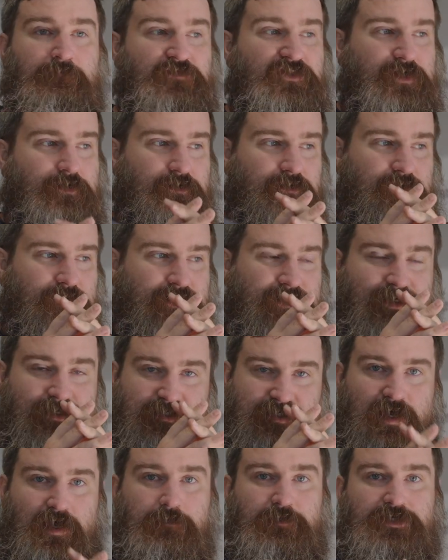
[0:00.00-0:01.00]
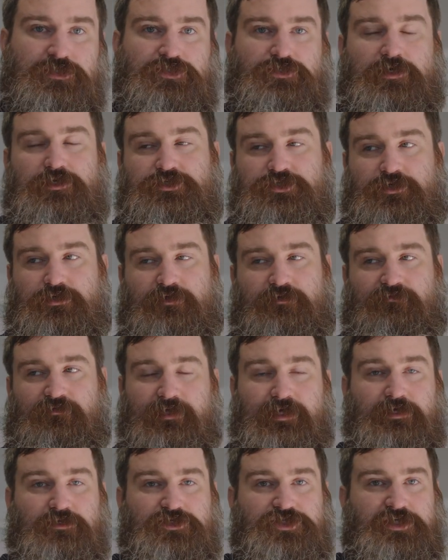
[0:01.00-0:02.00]
The atomic structure of
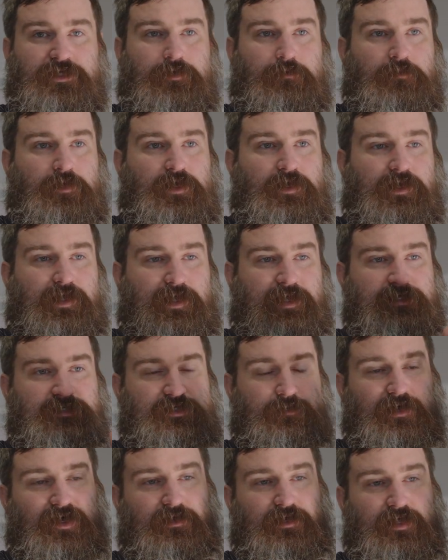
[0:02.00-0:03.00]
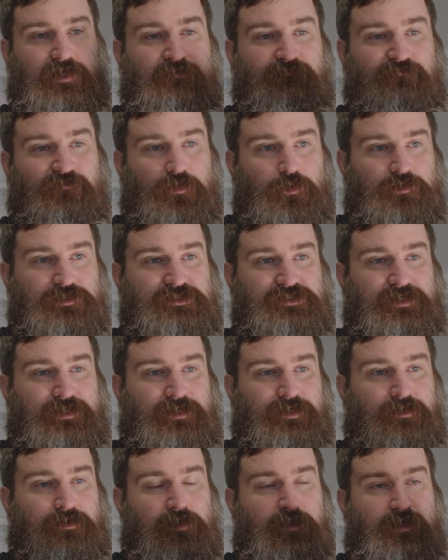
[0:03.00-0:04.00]
leadership is about
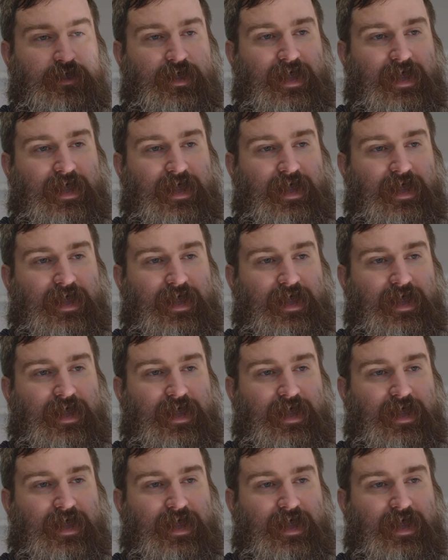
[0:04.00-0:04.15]
influencing